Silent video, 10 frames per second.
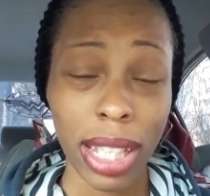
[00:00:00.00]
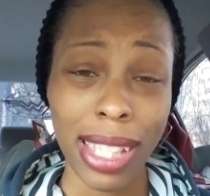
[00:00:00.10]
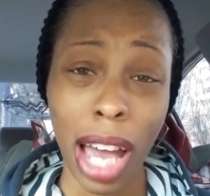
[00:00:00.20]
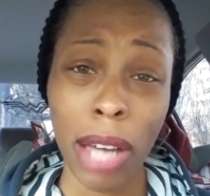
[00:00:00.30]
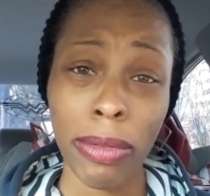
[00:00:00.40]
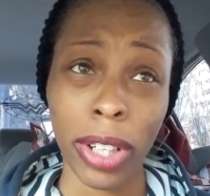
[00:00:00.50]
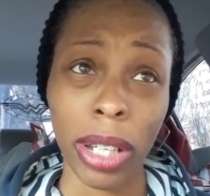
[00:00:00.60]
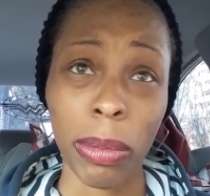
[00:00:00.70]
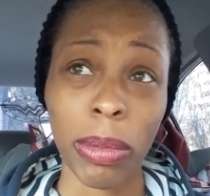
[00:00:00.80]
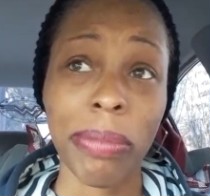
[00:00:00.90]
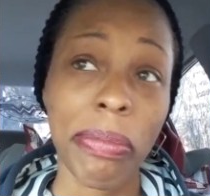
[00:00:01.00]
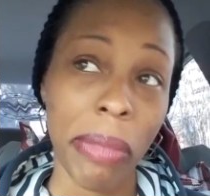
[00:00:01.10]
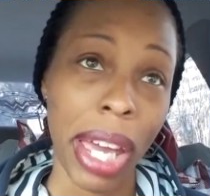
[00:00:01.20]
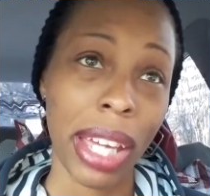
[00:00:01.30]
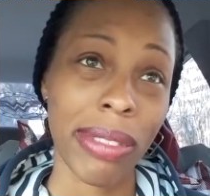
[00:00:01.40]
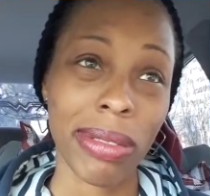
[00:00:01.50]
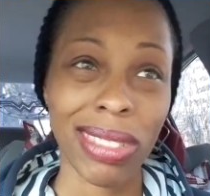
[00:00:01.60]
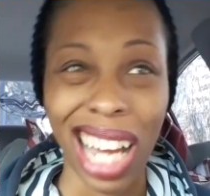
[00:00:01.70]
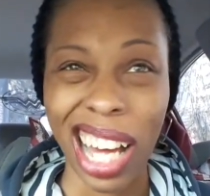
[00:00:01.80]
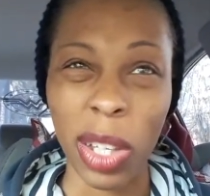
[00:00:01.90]
time frame, and
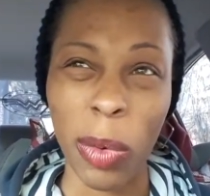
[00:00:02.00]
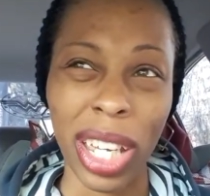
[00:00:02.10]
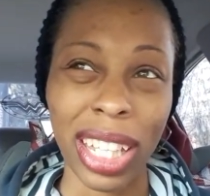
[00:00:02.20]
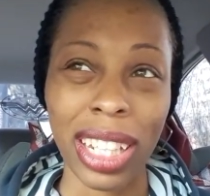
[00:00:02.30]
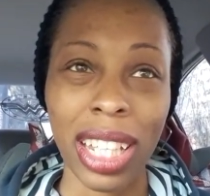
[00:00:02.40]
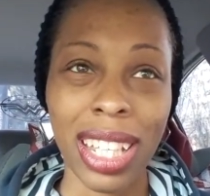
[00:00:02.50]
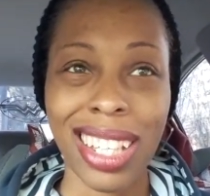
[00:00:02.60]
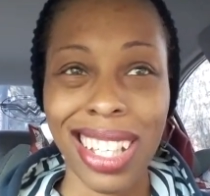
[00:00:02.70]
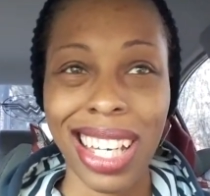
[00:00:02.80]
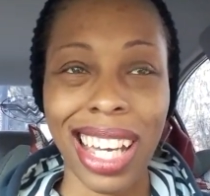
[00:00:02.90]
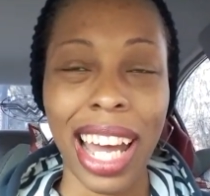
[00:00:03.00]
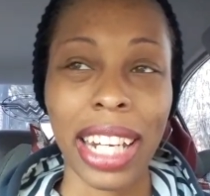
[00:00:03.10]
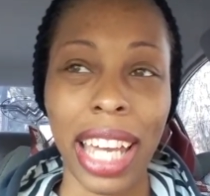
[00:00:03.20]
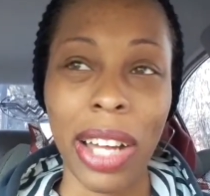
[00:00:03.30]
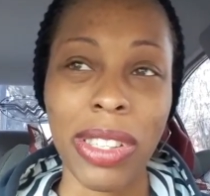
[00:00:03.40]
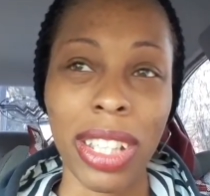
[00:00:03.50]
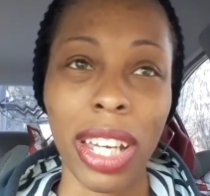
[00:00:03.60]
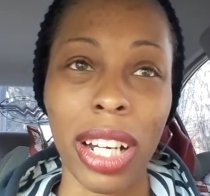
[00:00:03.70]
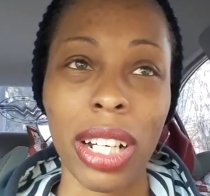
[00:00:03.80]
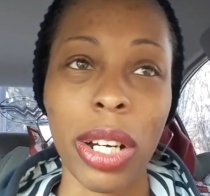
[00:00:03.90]
Halloween kind of counts in
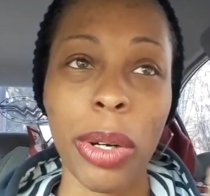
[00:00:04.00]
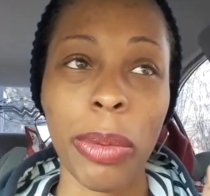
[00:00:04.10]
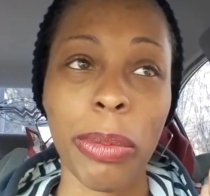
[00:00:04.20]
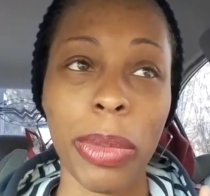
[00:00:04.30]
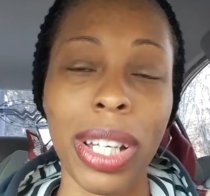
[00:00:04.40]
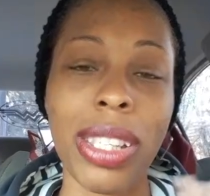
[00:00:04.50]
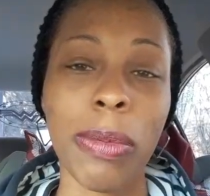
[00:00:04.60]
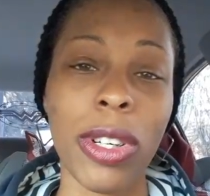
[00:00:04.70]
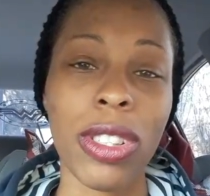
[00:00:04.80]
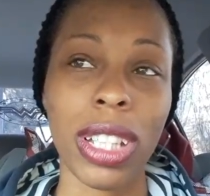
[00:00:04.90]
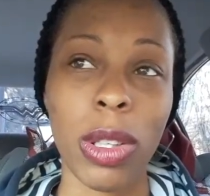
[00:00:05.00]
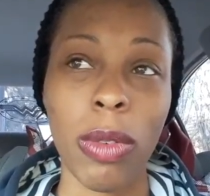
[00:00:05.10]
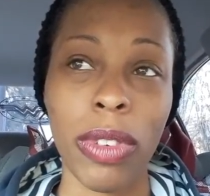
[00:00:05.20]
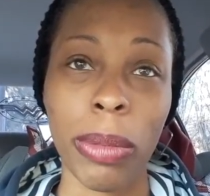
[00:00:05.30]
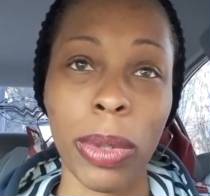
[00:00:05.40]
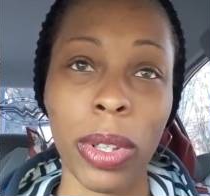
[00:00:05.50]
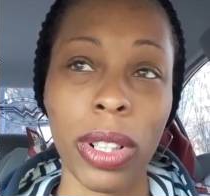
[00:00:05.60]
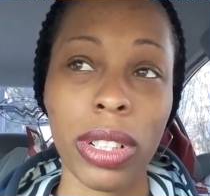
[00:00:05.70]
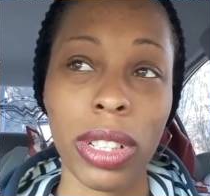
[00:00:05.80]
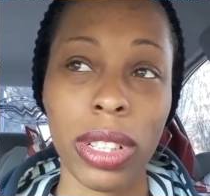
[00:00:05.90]
there, but especially
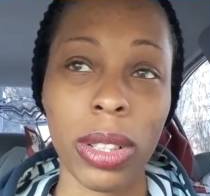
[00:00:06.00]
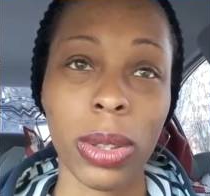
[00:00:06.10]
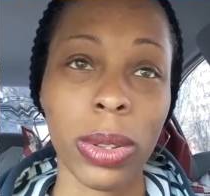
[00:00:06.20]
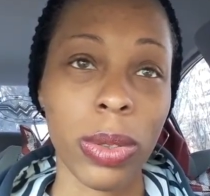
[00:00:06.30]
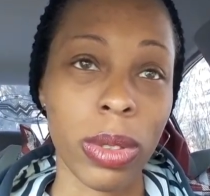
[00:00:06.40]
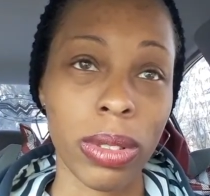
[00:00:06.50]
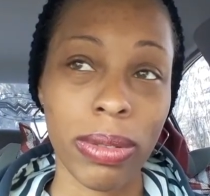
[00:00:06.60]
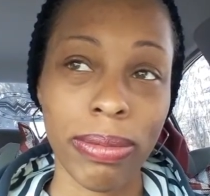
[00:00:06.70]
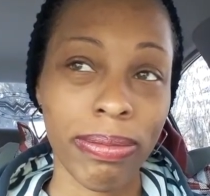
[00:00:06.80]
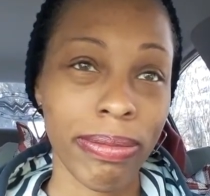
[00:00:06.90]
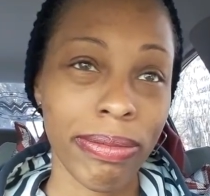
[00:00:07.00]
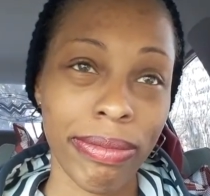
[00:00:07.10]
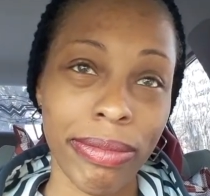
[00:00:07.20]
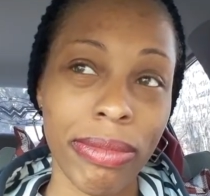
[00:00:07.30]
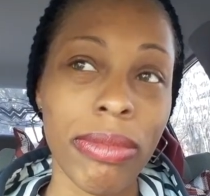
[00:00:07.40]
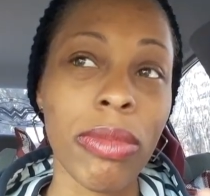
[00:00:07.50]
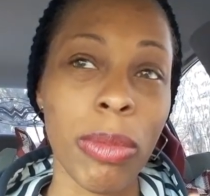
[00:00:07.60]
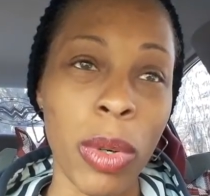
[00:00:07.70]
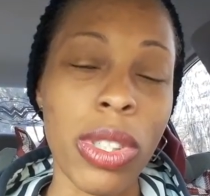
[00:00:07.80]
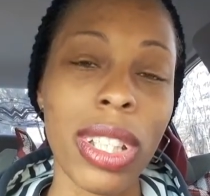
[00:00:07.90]
November to
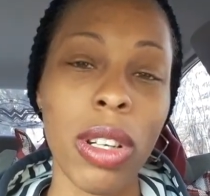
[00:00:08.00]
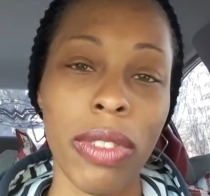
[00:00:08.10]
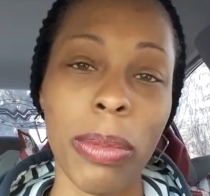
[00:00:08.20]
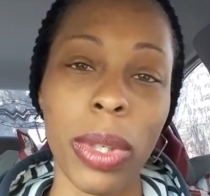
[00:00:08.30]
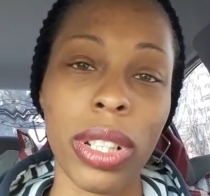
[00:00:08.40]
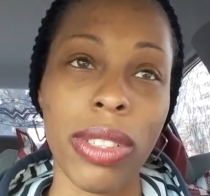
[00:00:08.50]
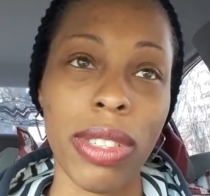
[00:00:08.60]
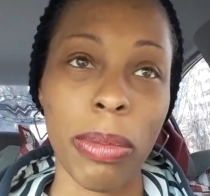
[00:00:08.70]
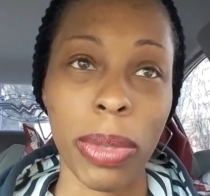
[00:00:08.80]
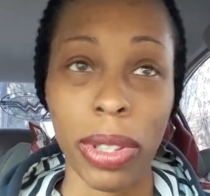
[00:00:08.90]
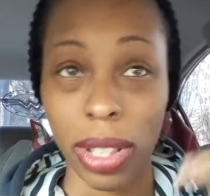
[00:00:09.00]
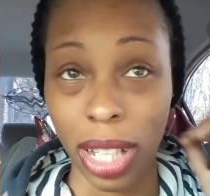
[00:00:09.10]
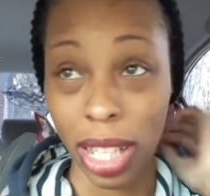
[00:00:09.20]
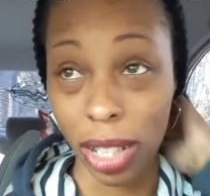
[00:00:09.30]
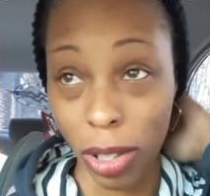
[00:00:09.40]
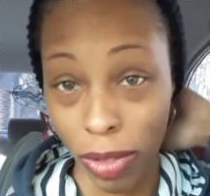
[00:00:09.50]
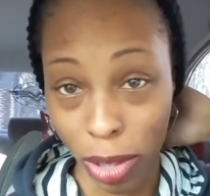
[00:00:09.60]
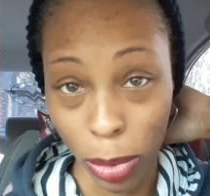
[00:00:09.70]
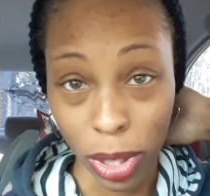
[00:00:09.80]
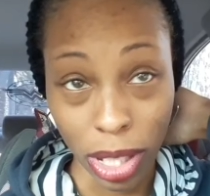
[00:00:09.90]
mostly November and December, the end of
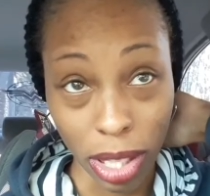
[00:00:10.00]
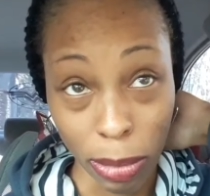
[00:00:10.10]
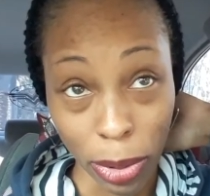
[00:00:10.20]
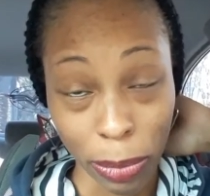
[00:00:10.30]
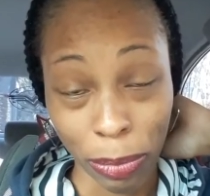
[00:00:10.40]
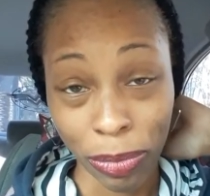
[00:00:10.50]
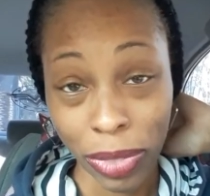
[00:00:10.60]
November and December,